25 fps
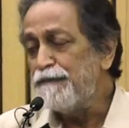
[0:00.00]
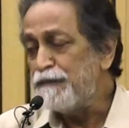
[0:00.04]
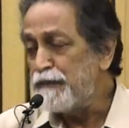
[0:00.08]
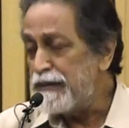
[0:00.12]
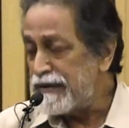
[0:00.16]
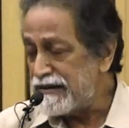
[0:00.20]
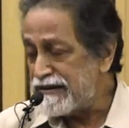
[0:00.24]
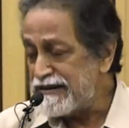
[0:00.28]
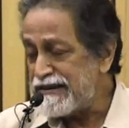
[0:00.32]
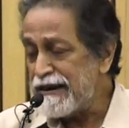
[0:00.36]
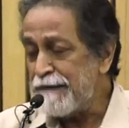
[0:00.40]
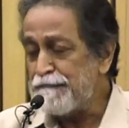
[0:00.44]

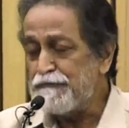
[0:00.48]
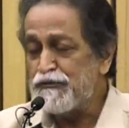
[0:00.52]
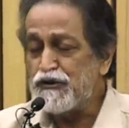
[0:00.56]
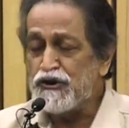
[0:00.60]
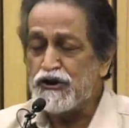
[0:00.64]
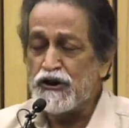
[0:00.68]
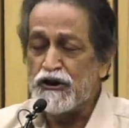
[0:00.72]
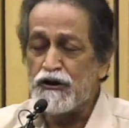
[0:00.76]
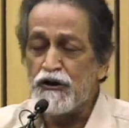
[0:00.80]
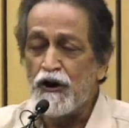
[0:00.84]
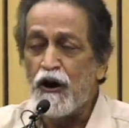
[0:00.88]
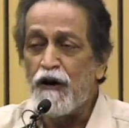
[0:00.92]

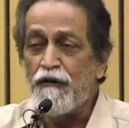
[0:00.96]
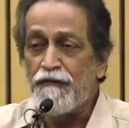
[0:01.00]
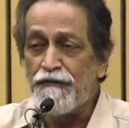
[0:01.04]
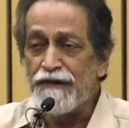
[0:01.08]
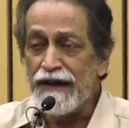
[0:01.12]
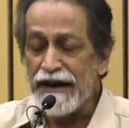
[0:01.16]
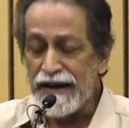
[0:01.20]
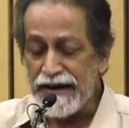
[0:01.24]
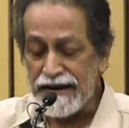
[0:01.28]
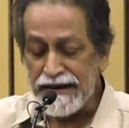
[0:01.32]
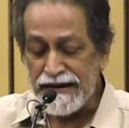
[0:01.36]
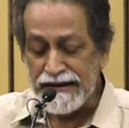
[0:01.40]
perception of
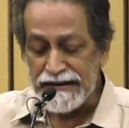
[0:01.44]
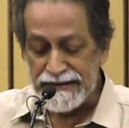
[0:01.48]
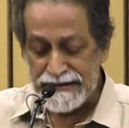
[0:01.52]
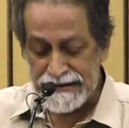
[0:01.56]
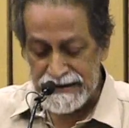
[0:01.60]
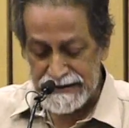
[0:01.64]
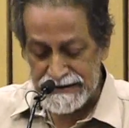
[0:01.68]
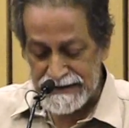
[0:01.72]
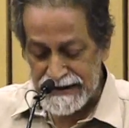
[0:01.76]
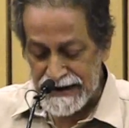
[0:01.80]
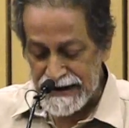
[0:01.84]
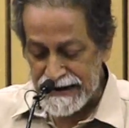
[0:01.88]
Indian
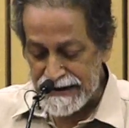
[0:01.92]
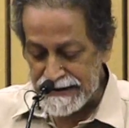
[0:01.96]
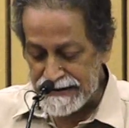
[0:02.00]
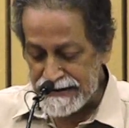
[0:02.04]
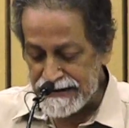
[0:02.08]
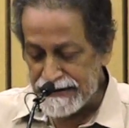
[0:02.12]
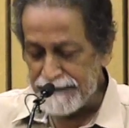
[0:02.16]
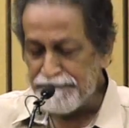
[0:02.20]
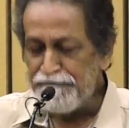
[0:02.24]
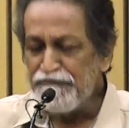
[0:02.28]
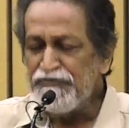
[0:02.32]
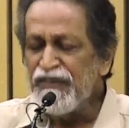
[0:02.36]

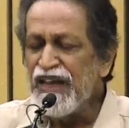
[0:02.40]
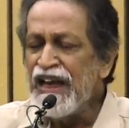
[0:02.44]
society.